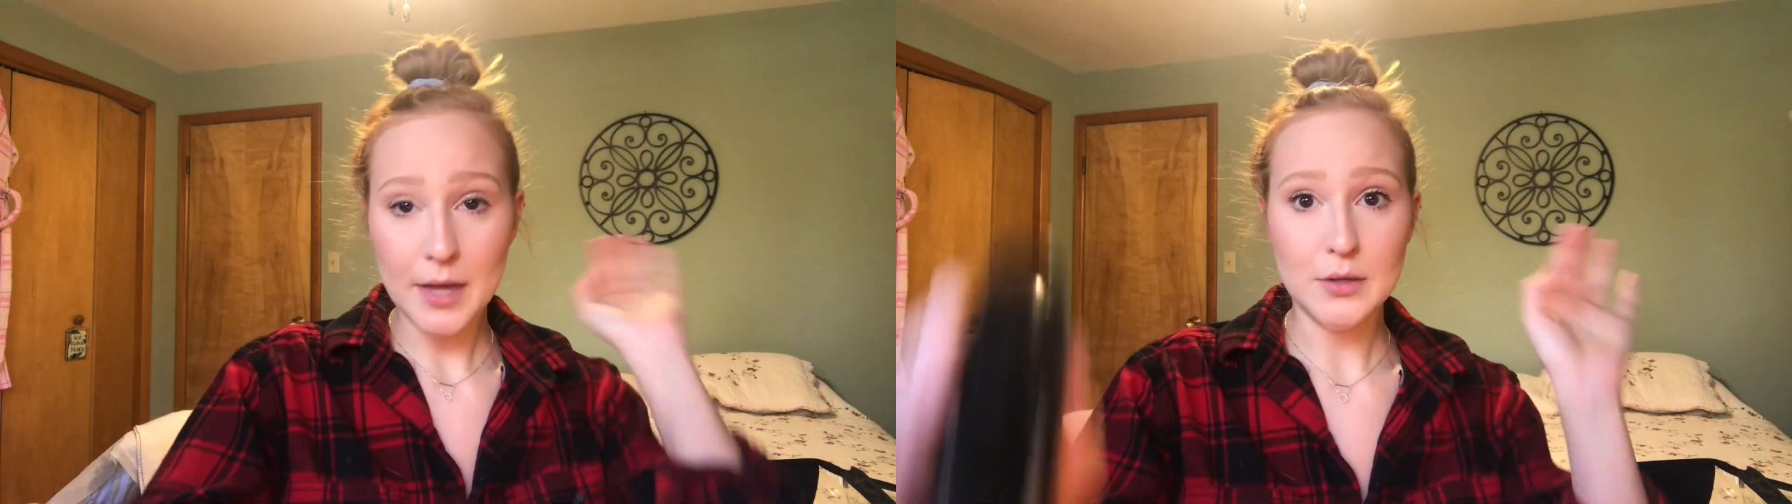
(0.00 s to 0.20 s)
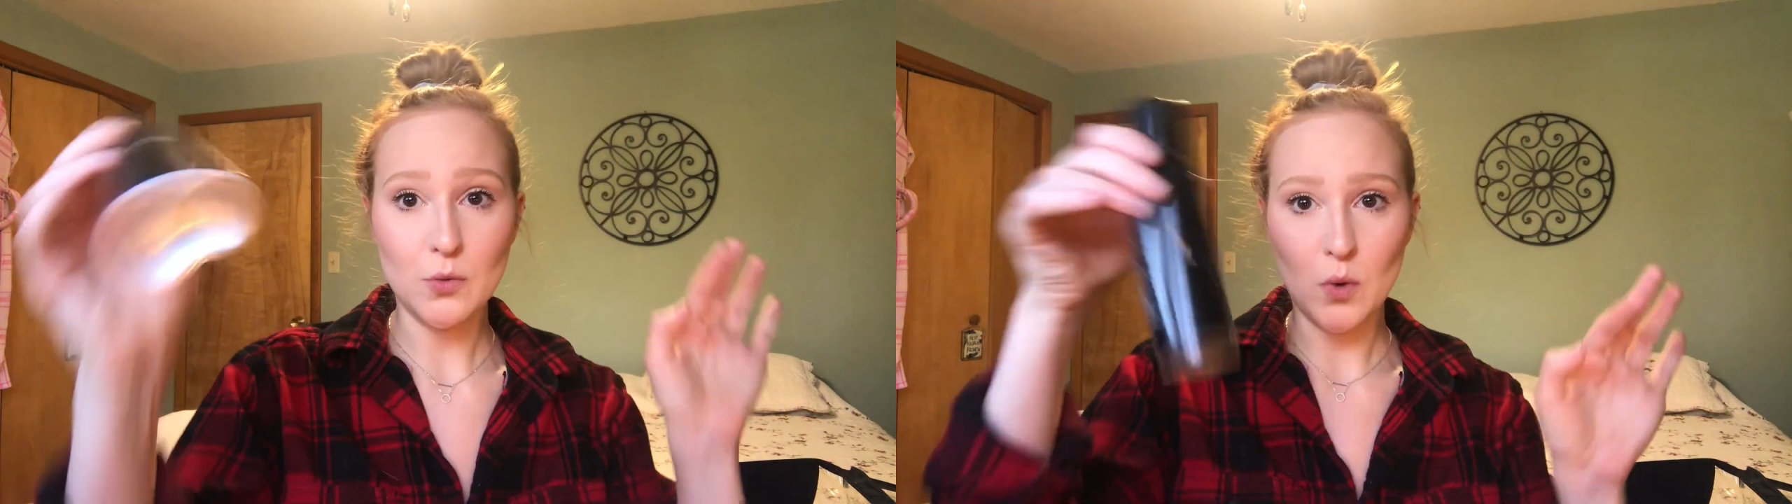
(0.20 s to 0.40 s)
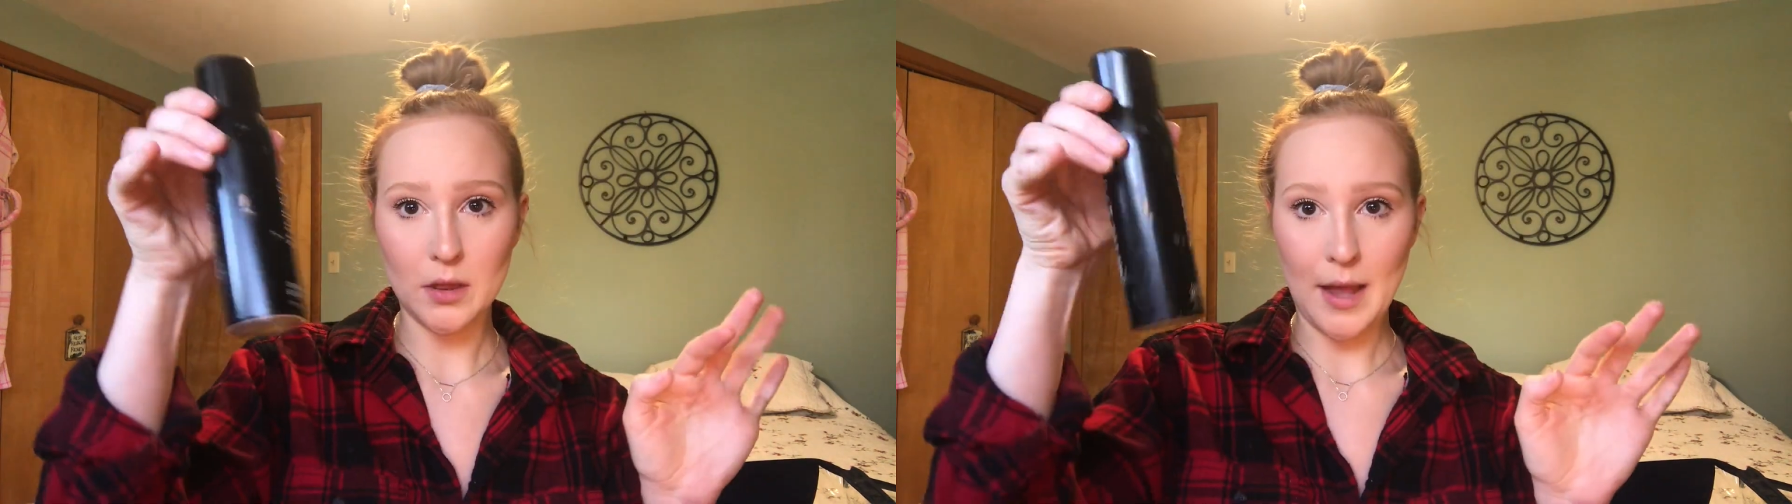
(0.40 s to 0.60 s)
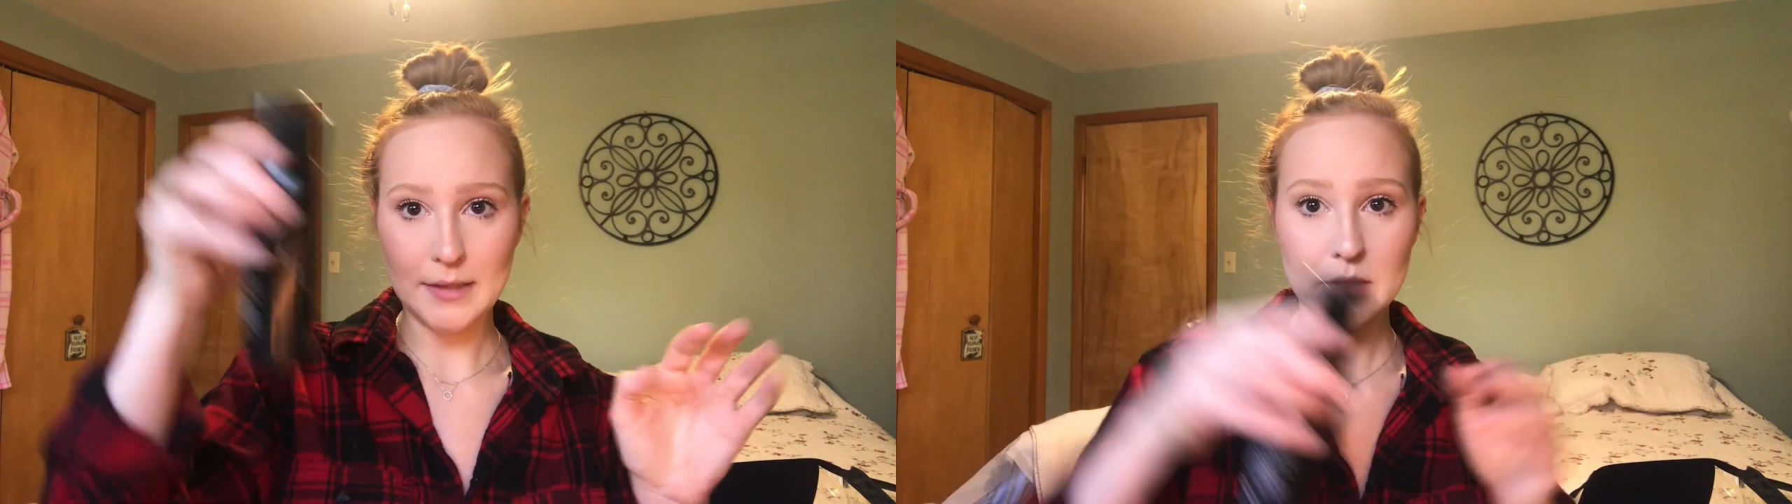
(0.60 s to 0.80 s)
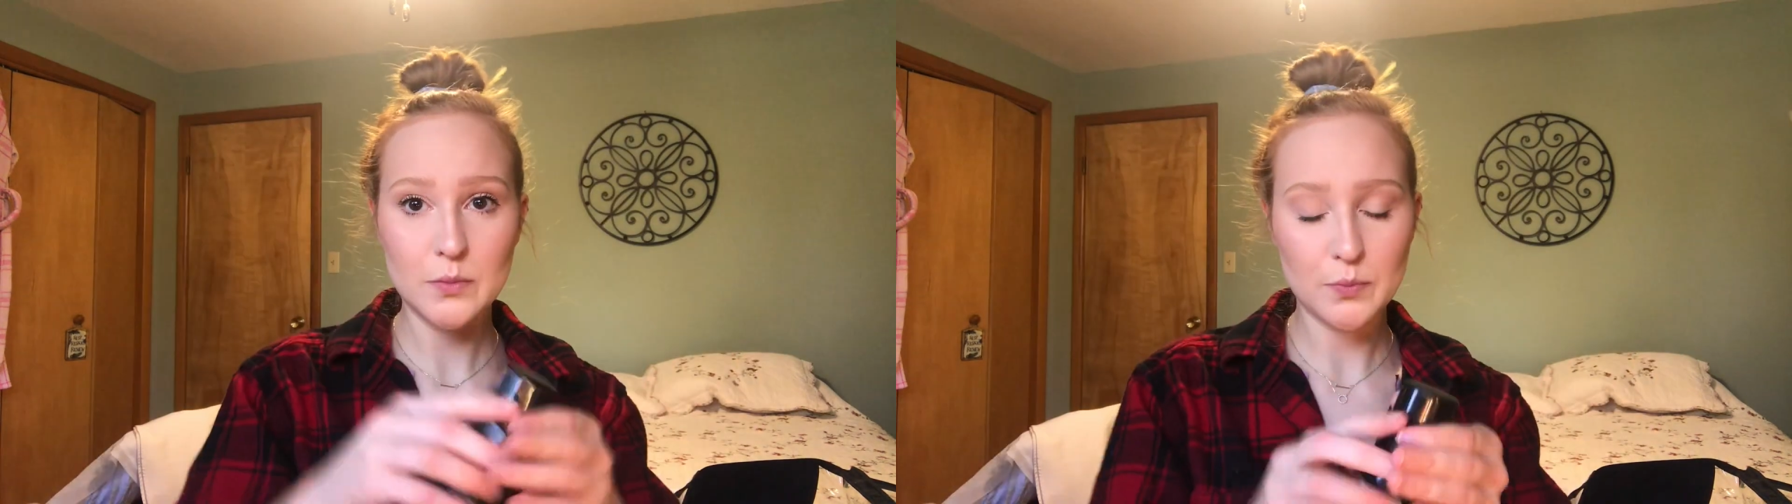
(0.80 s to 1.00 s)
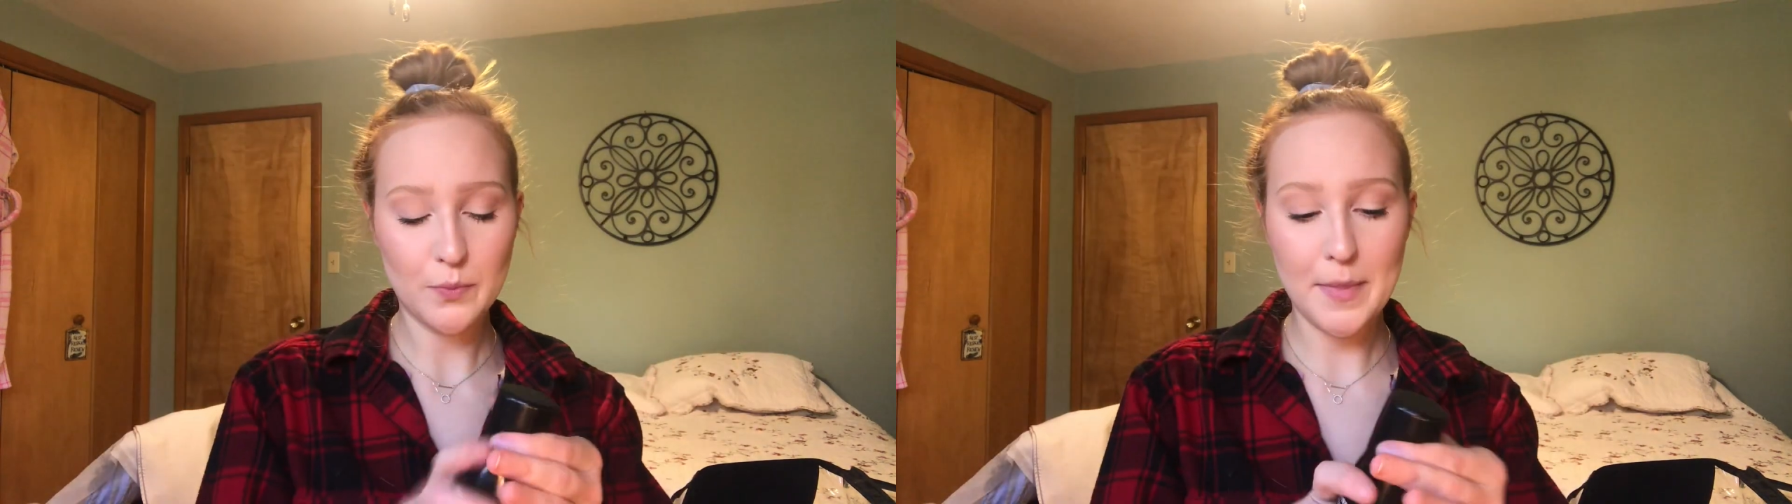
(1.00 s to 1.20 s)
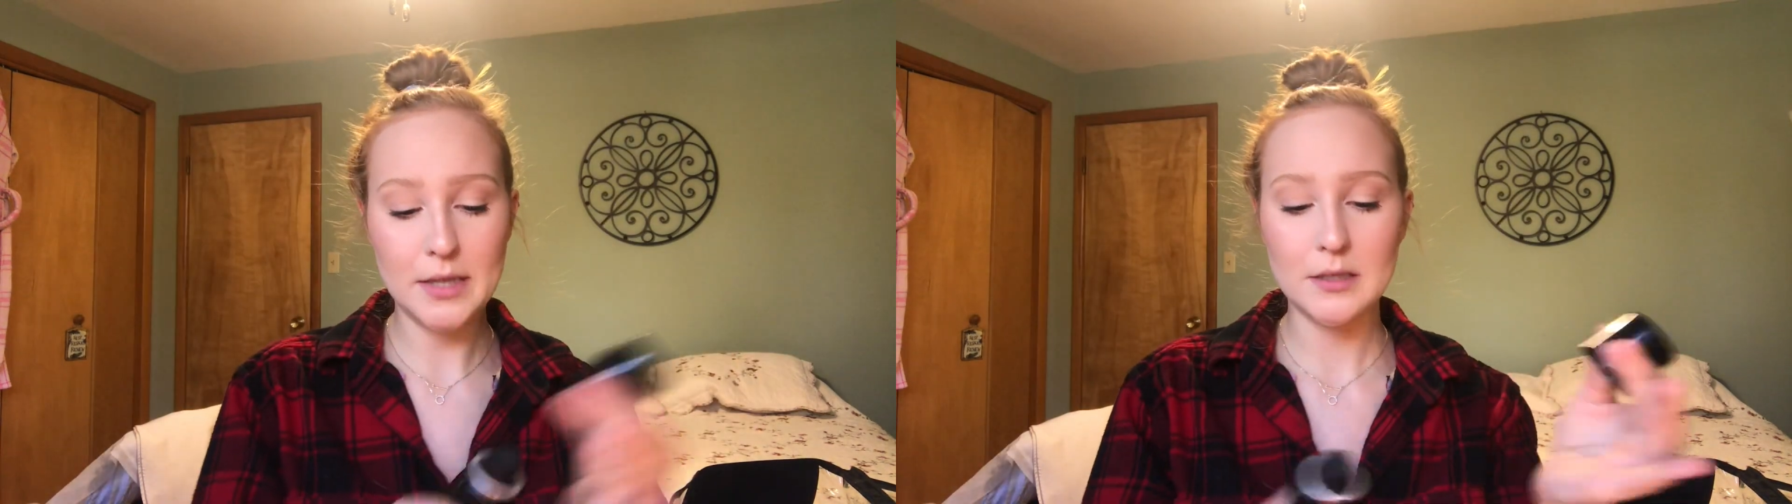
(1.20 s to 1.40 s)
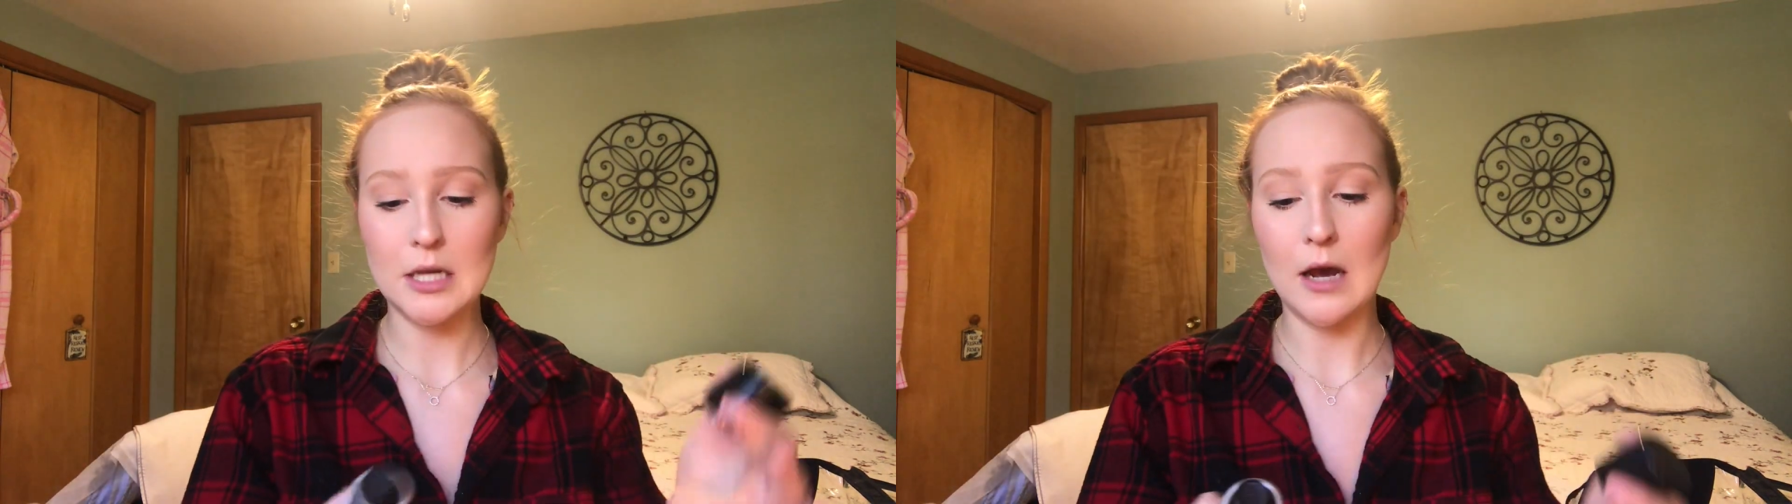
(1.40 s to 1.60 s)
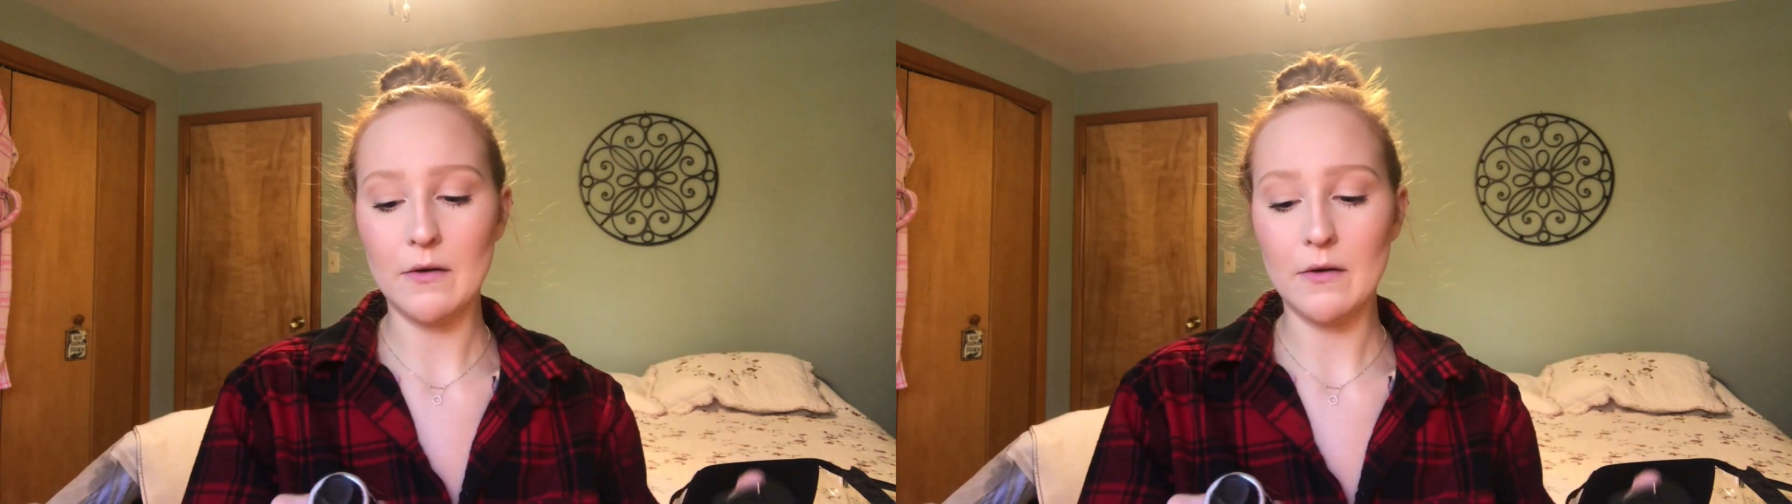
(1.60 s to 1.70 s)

and do one last mist